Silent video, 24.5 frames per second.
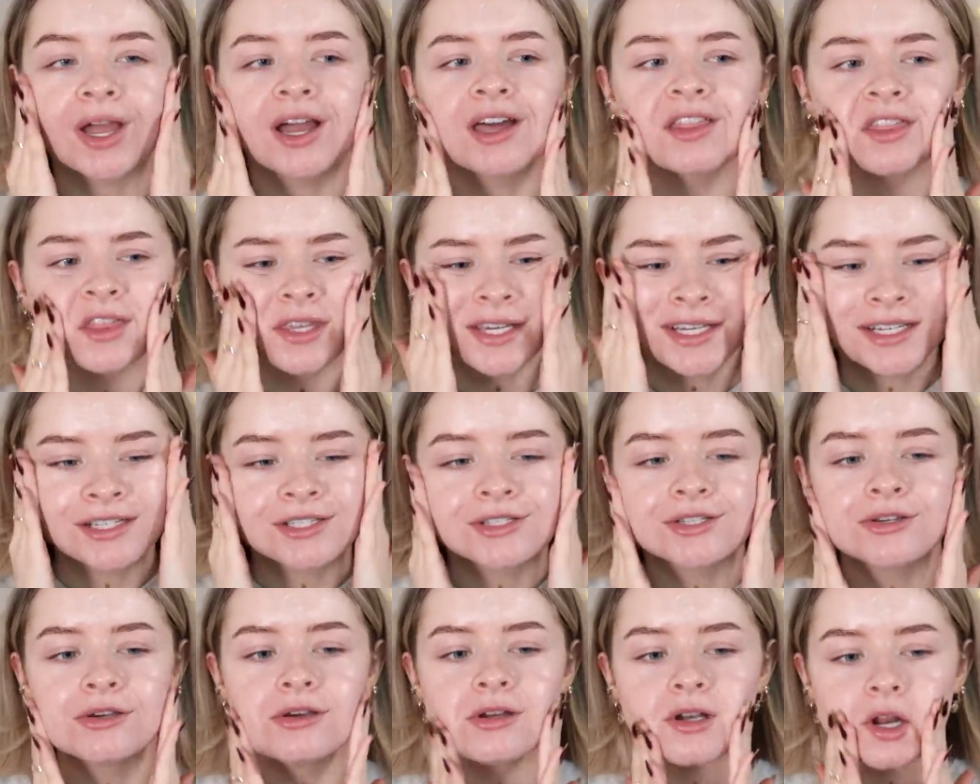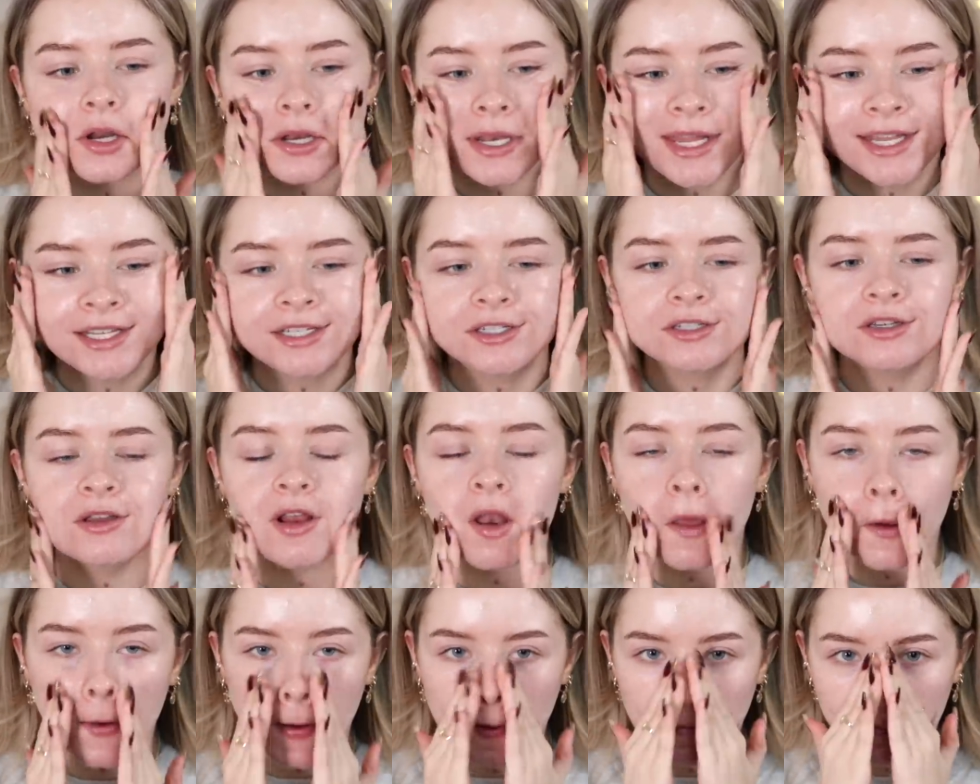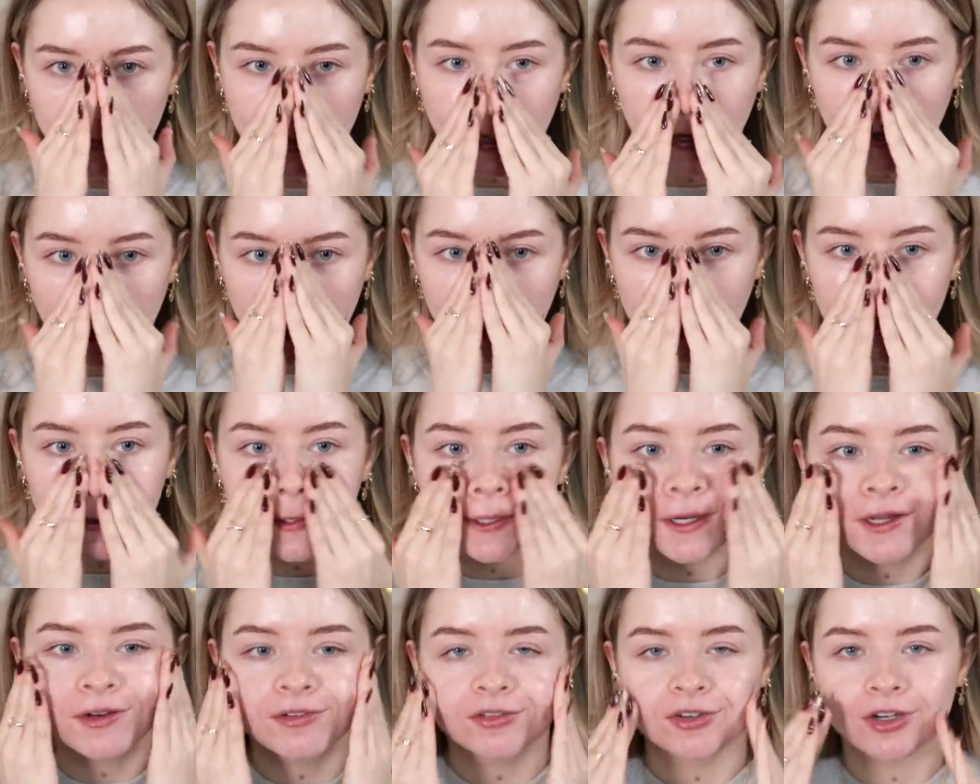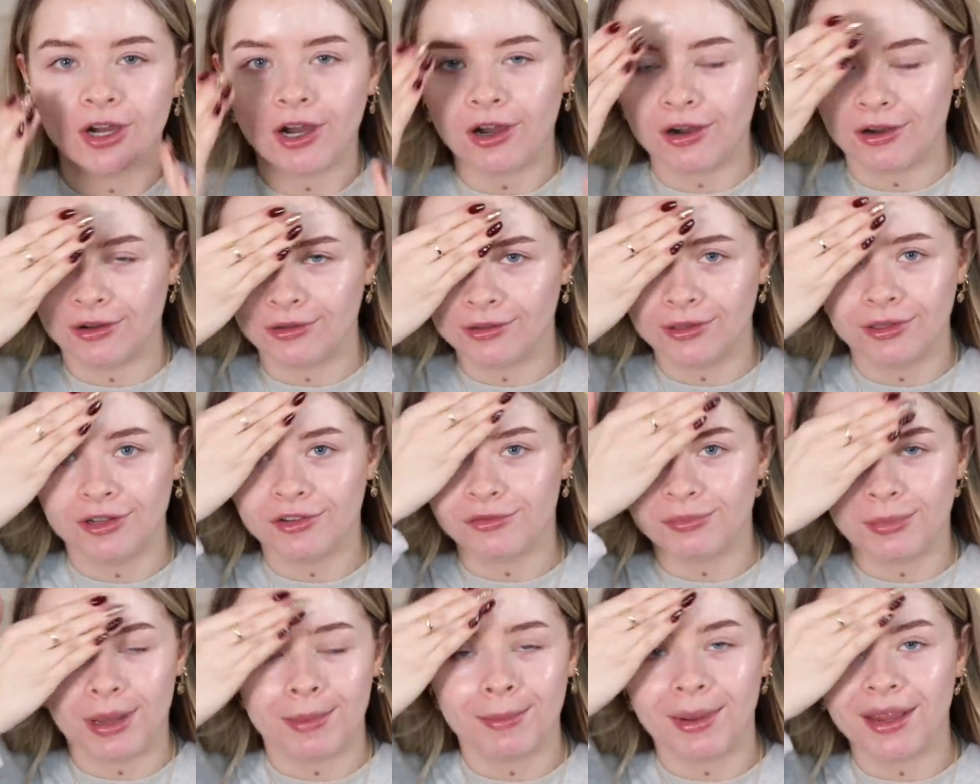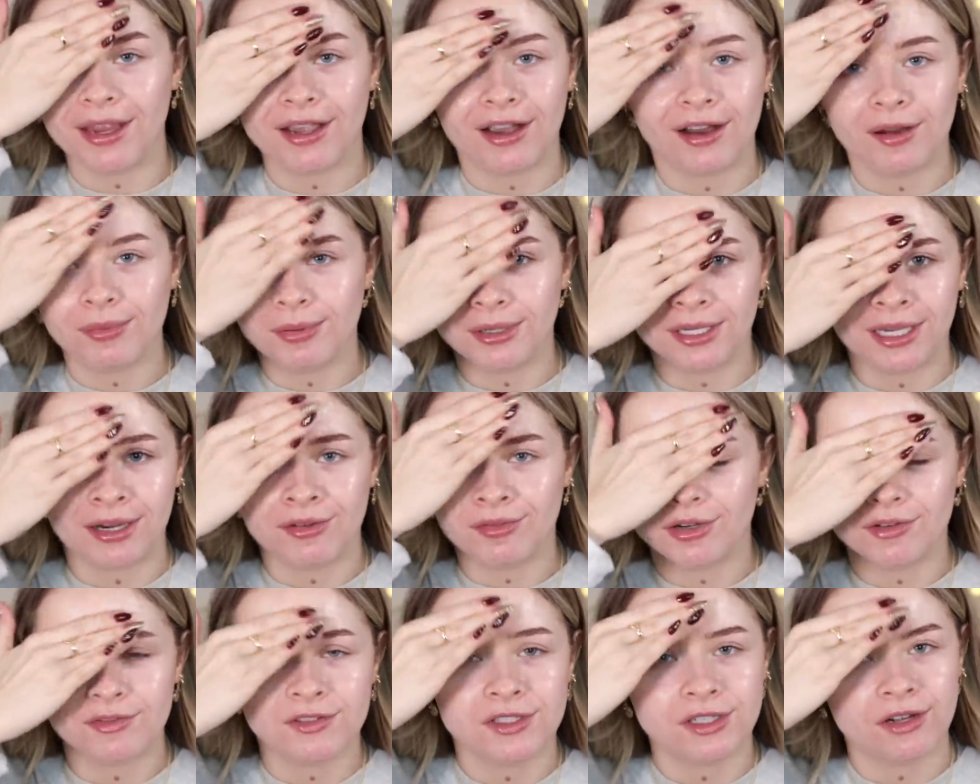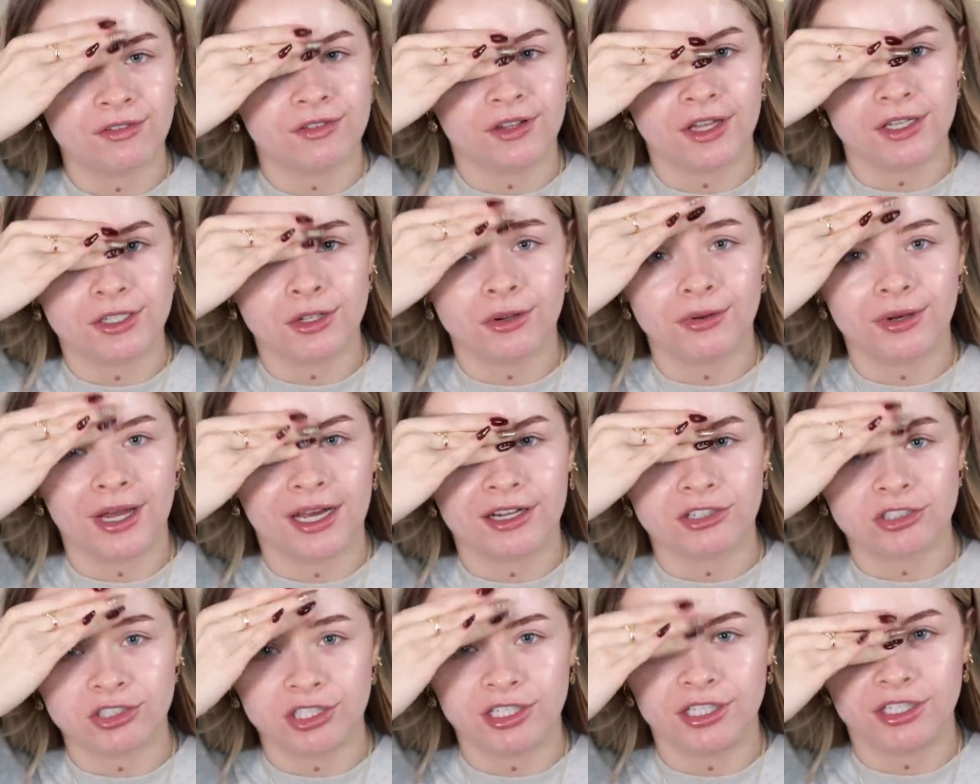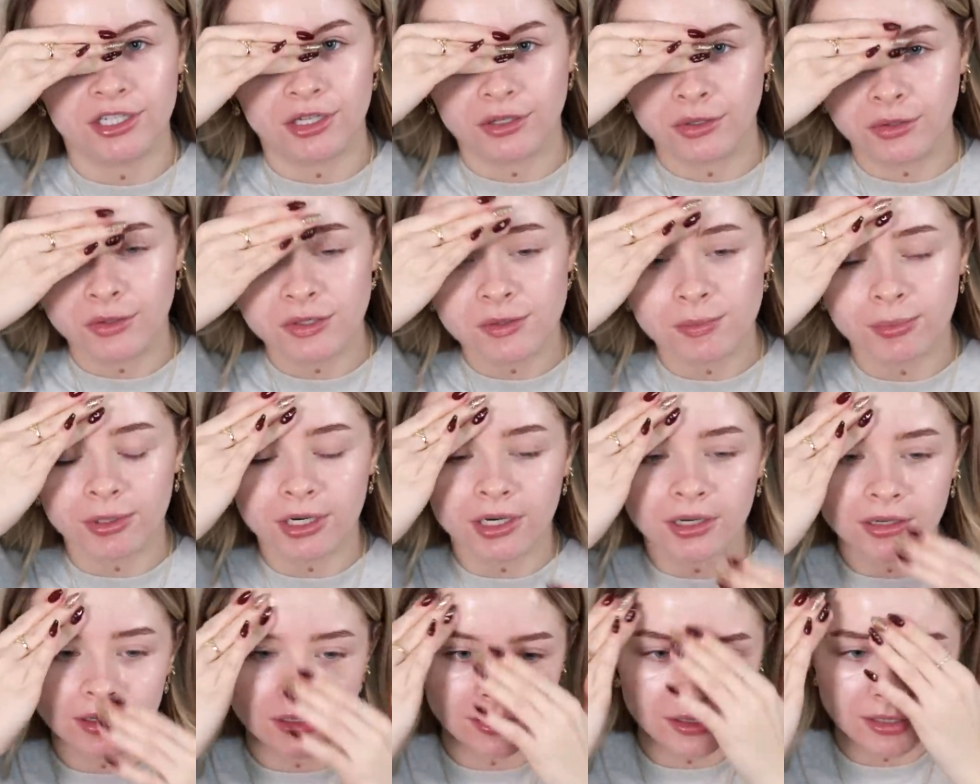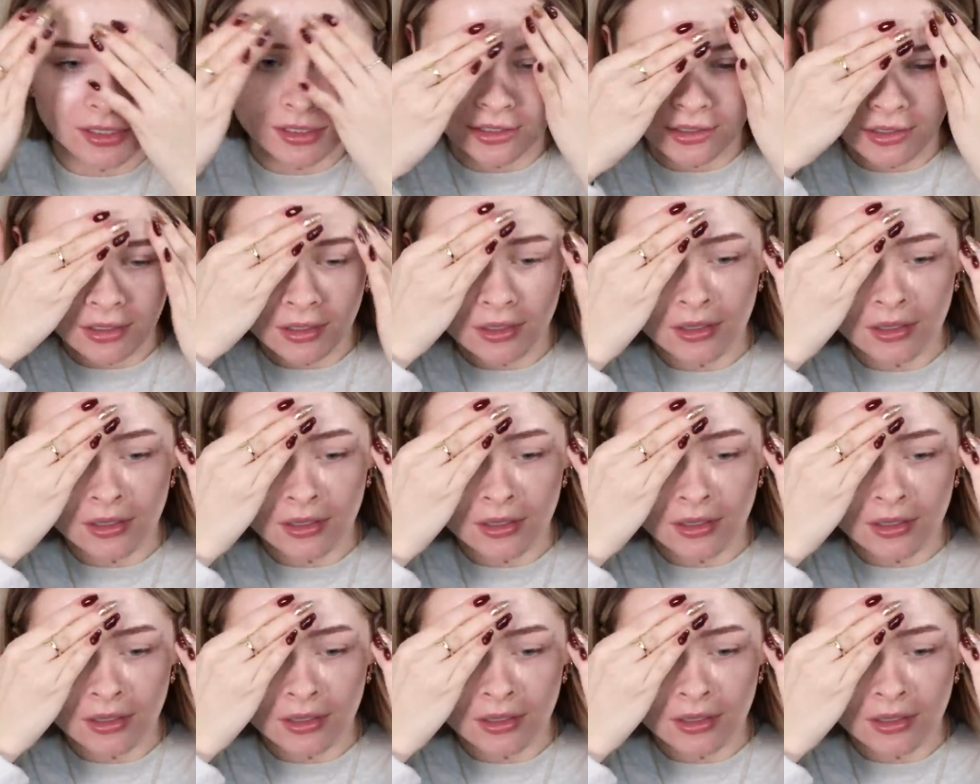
I think soon I need to do like a big kind of cull of my makeup and get rid of stuff that I don't actually use because